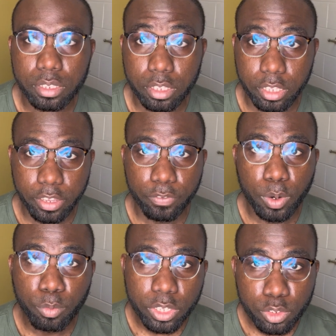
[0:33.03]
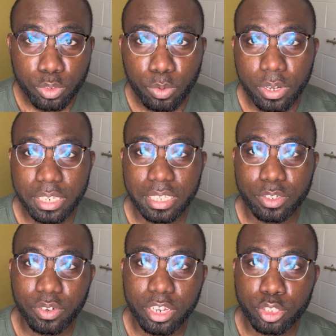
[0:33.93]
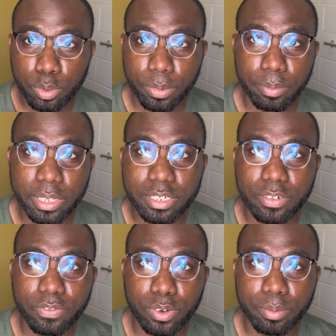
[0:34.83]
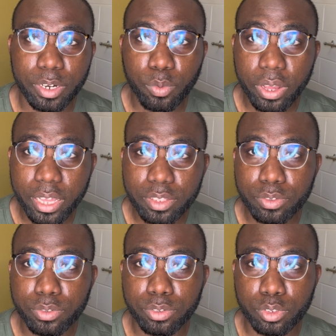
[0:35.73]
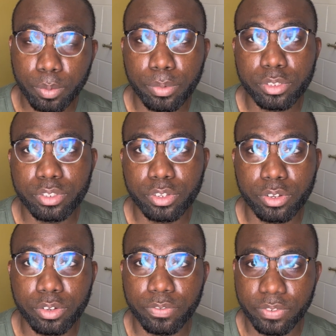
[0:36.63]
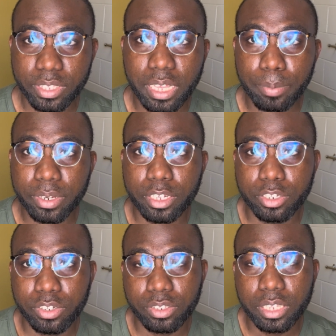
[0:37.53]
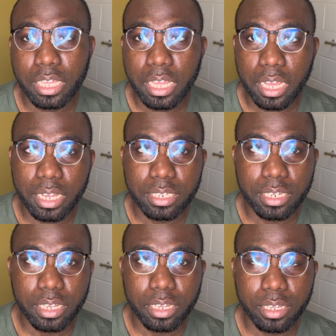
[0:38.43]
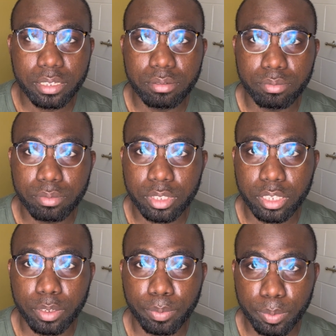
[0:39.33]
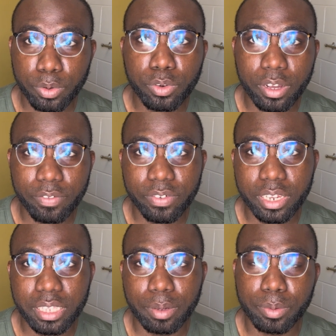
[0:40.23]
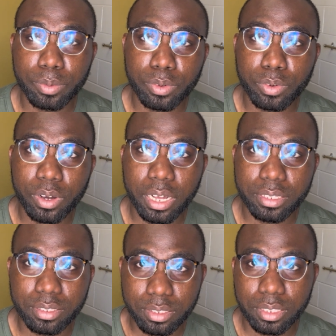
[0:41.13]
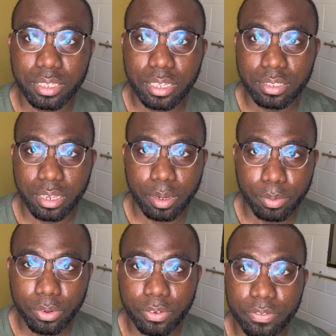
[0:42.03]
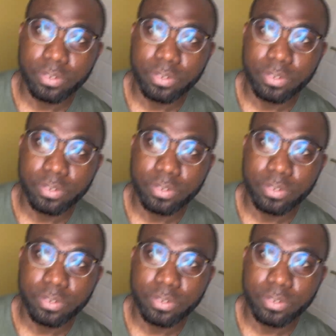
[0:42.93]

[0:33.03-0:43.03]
The Form 1221 is actually a supplementary form required to support your visa application, and the people who can fill it are people who are 16 years and above.